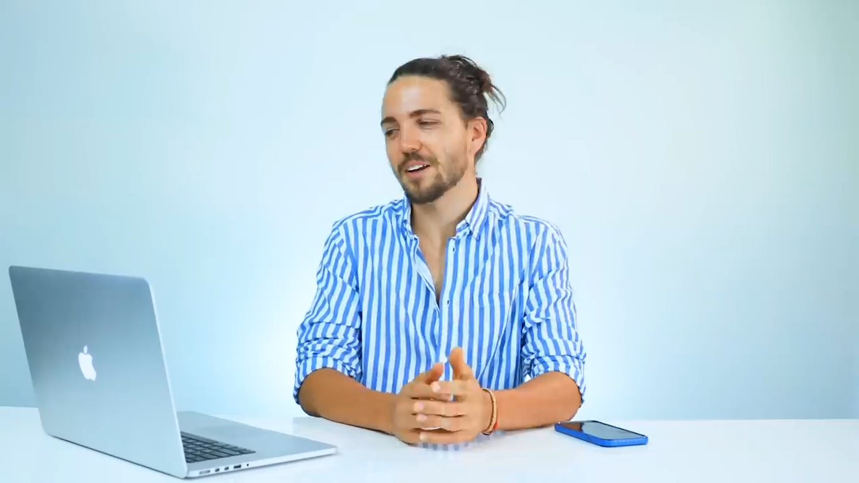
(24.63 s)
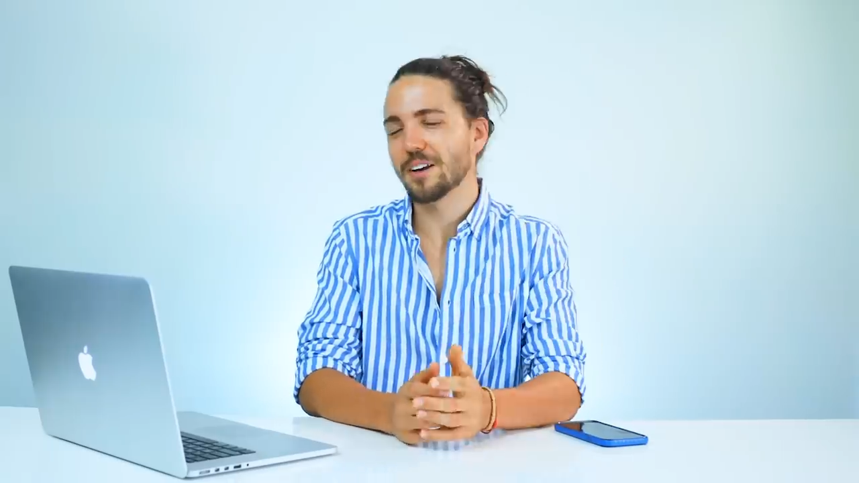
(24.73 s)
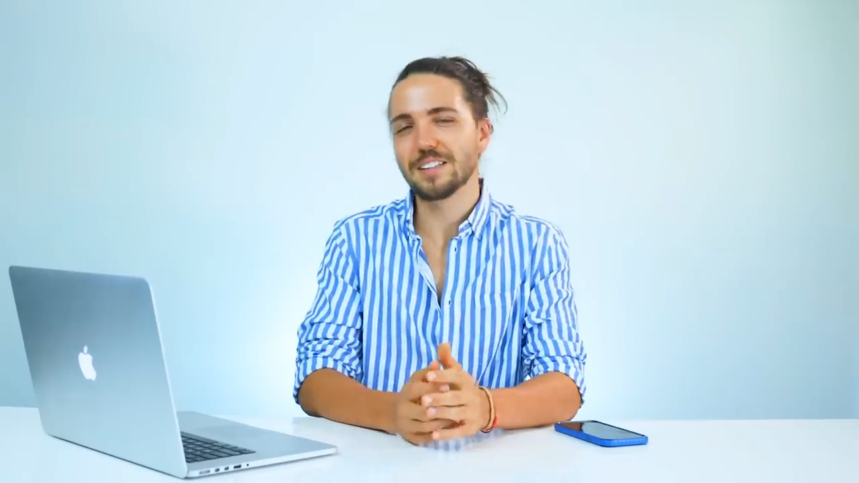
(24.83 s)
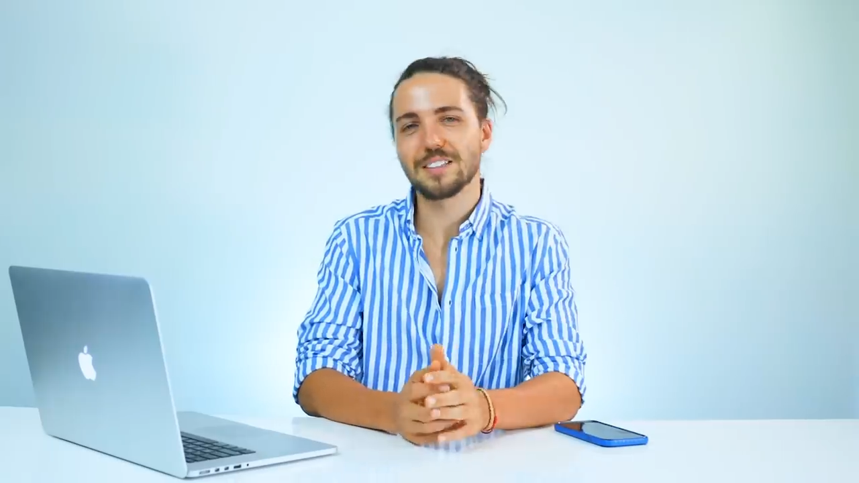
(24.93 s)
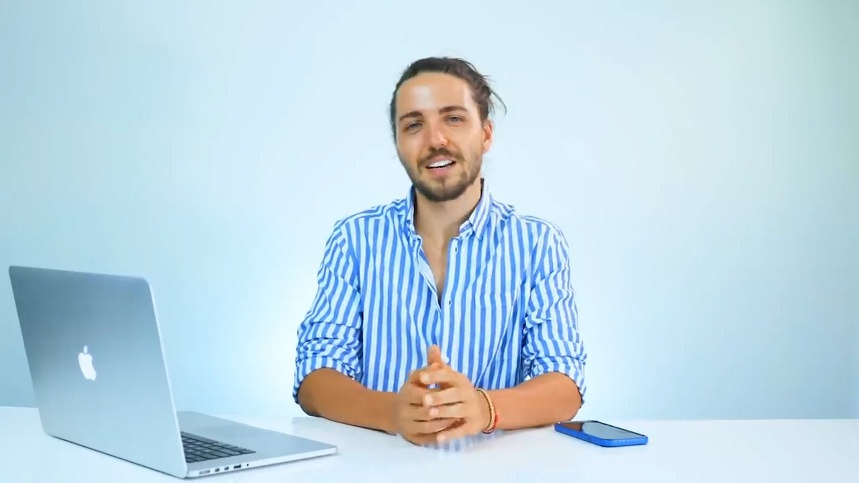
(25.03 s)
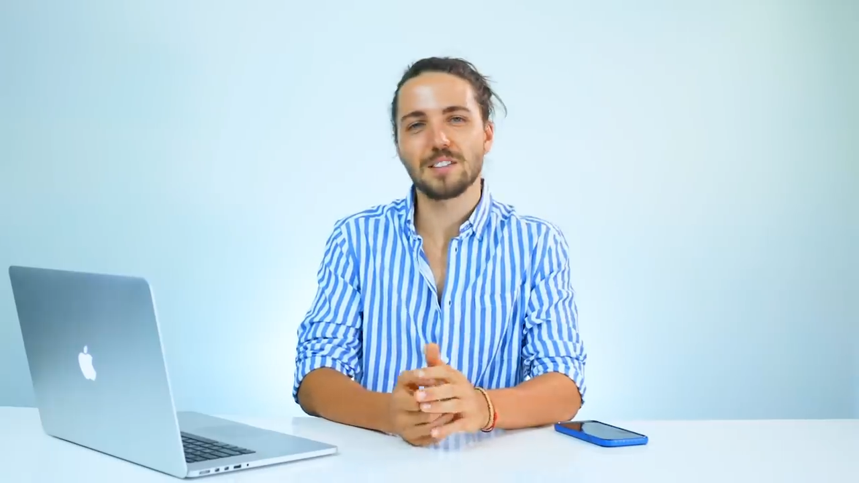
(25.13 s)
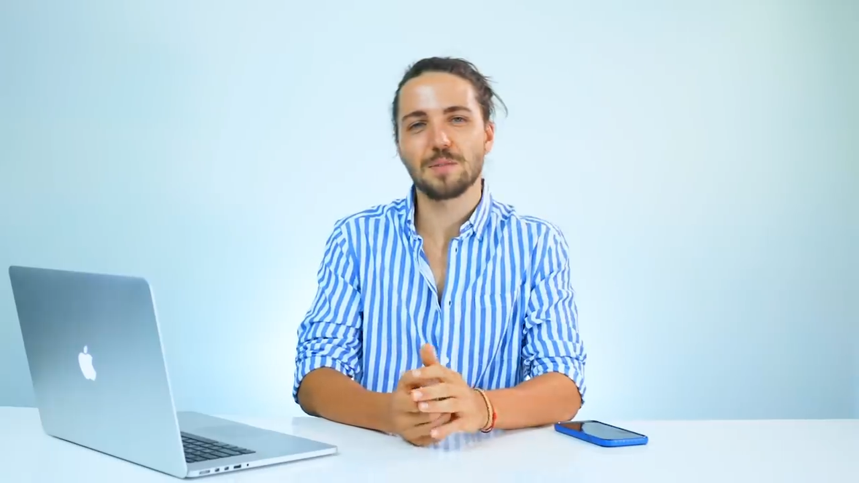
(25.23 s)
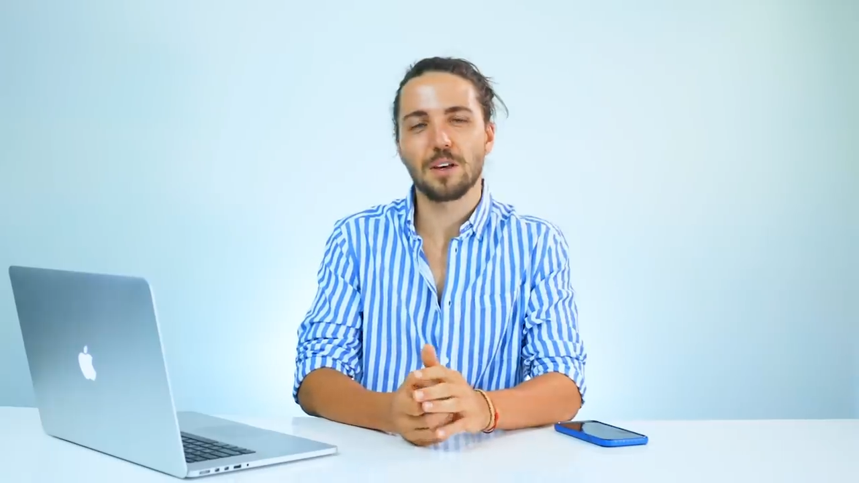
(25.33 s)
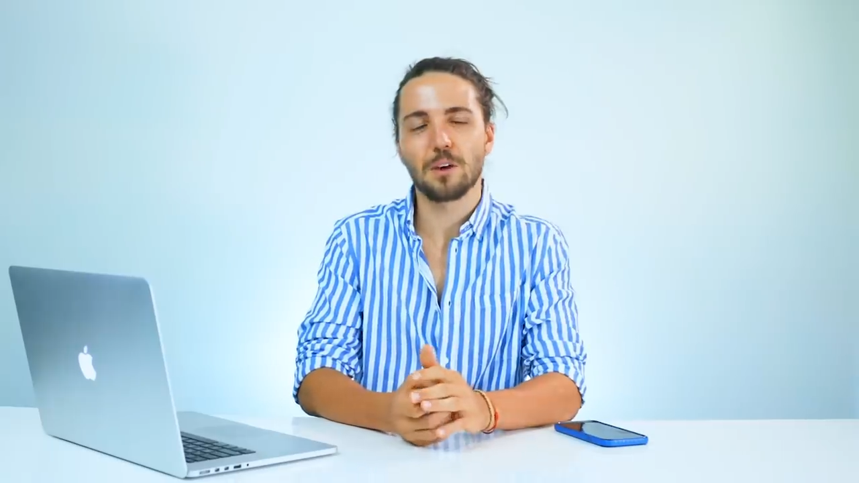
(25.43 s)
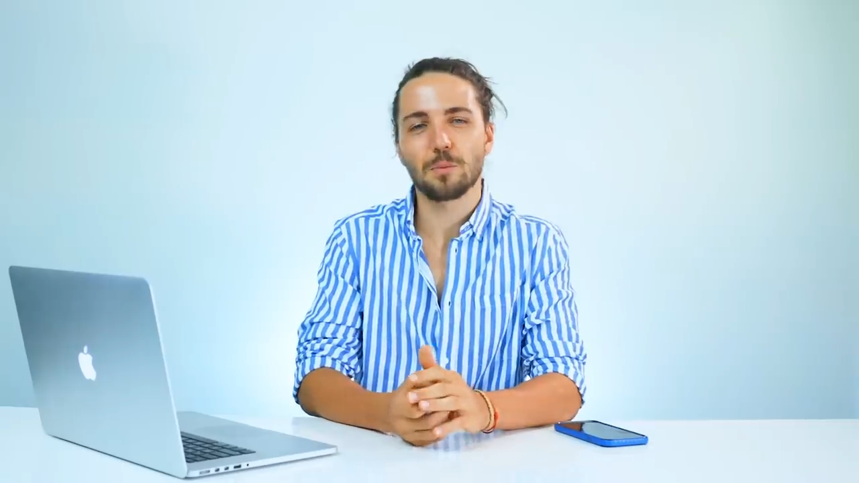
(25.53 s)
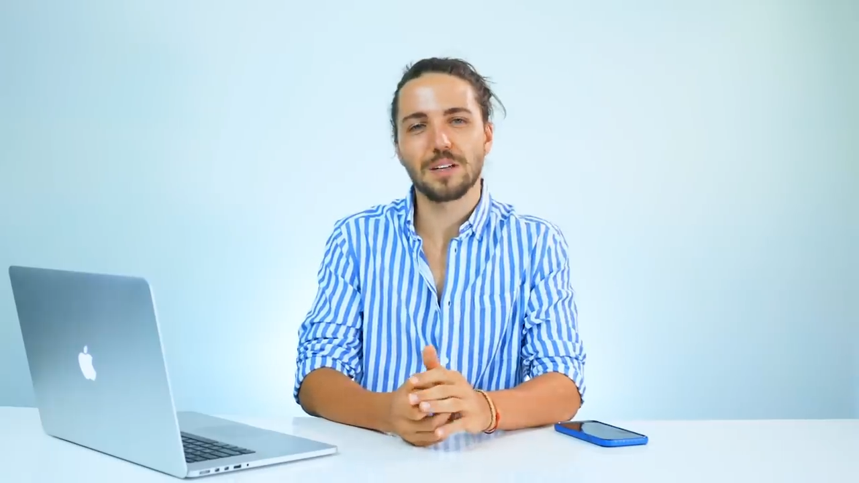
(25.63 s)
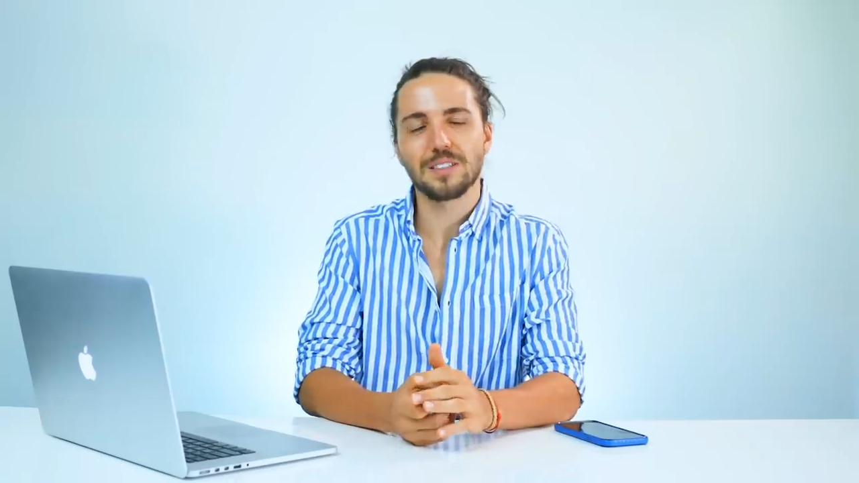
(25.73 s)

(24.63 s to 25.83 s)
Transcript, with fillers: Now, in today's video, we're